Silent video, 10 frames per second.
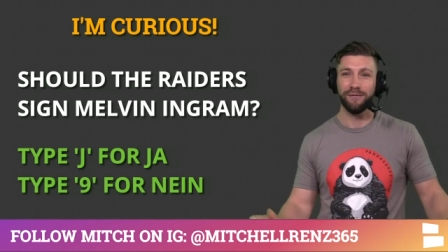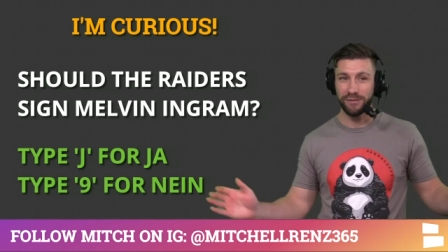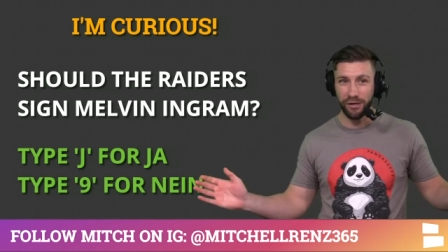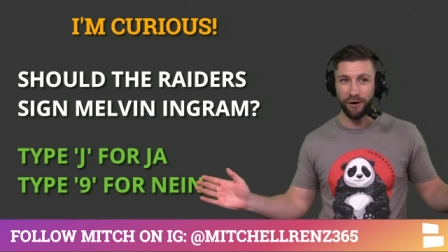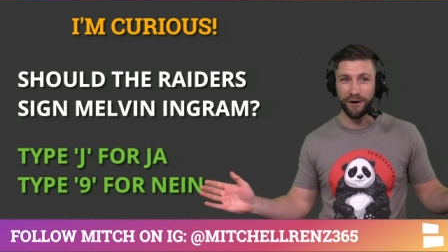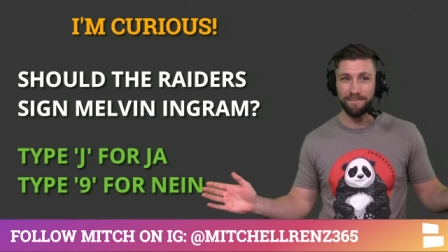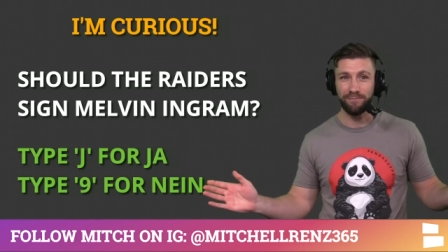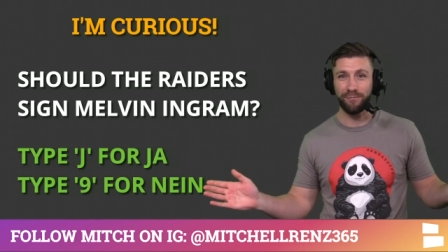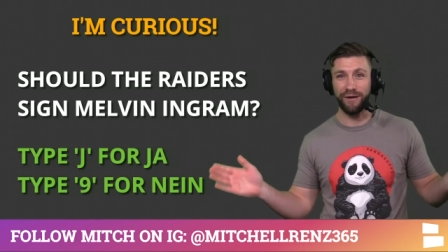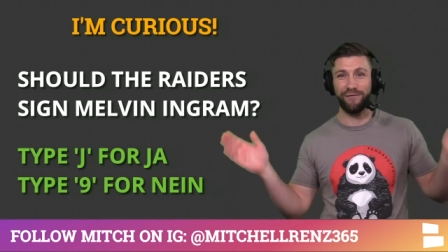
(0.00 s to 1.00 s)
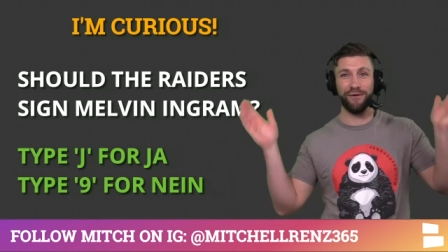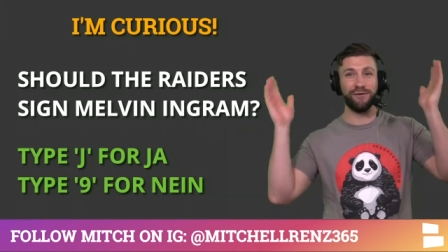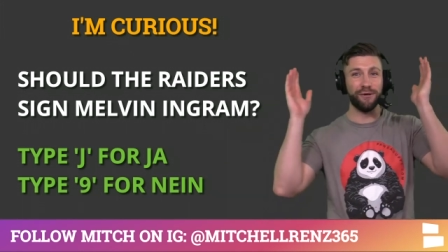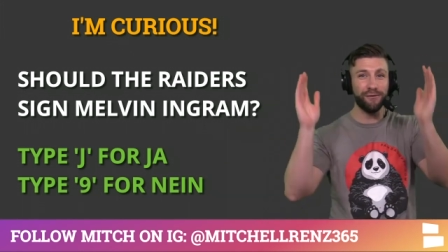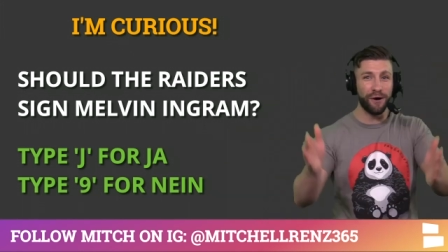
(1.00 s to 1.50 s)
sorry. But if you
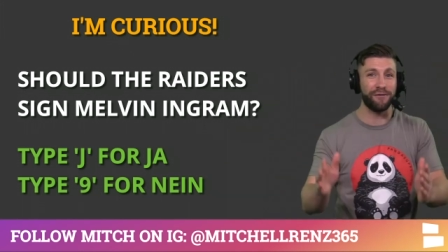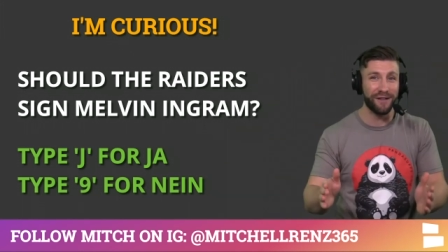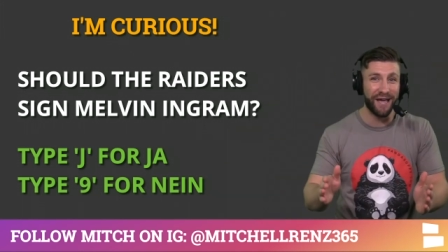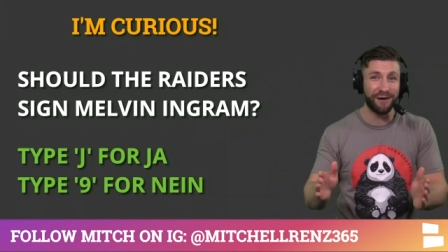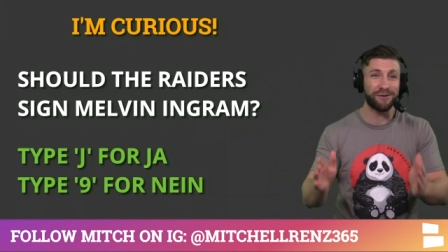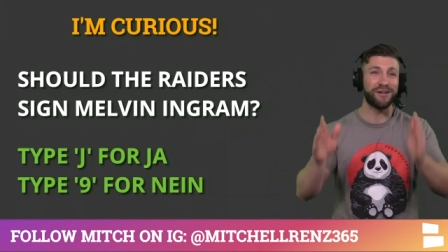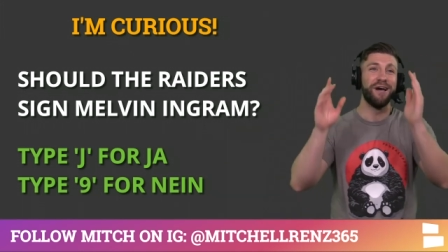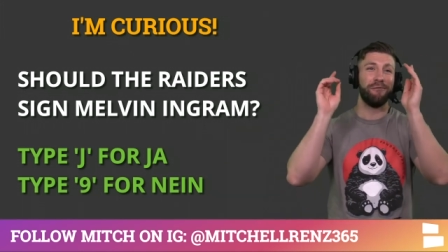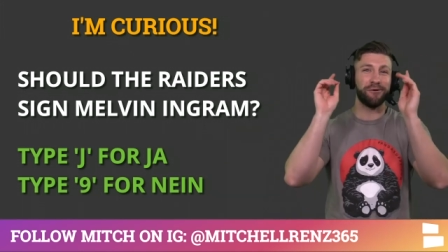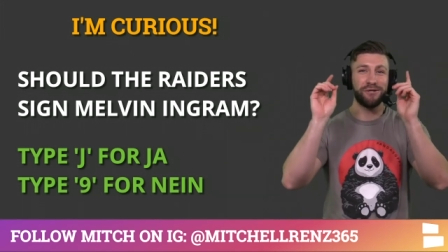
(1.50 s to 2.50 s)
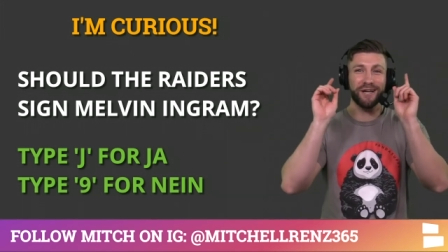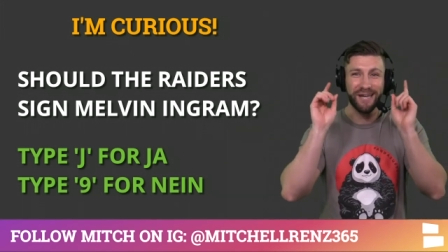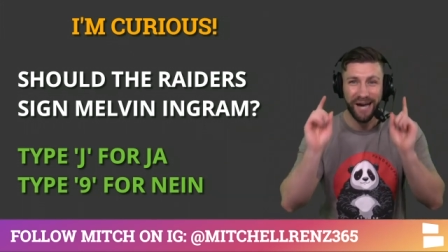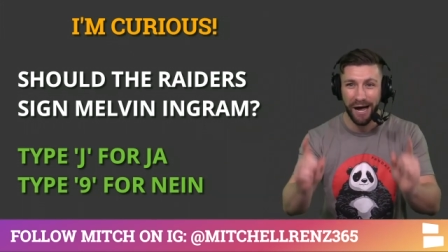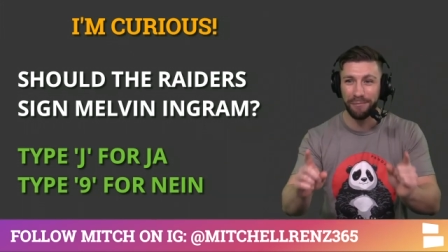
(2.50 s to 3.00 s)
do know the language, I want you to
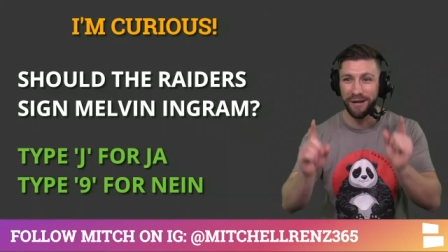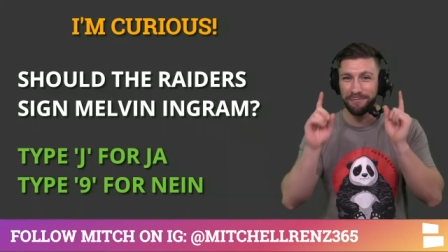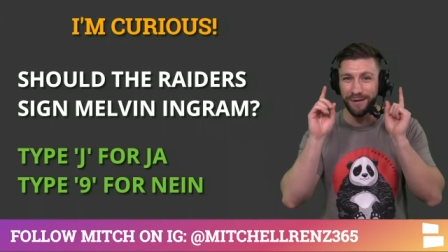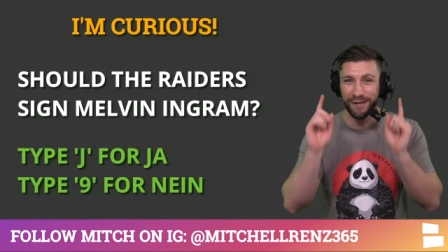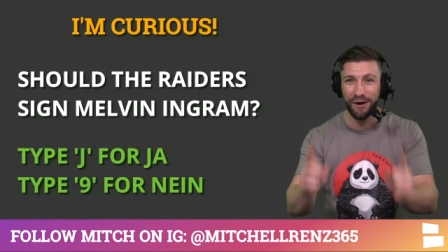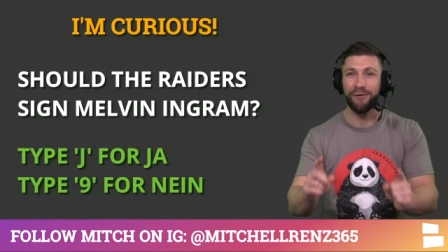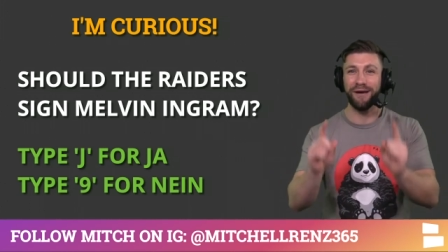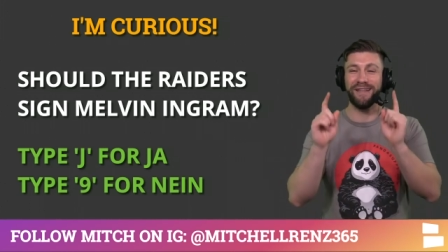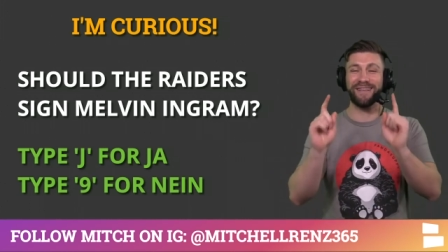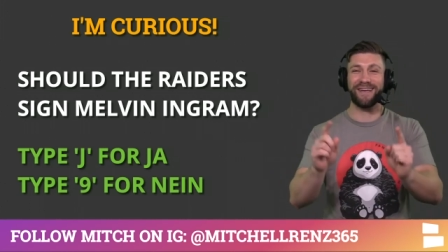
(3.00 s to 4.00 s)
comment it below in the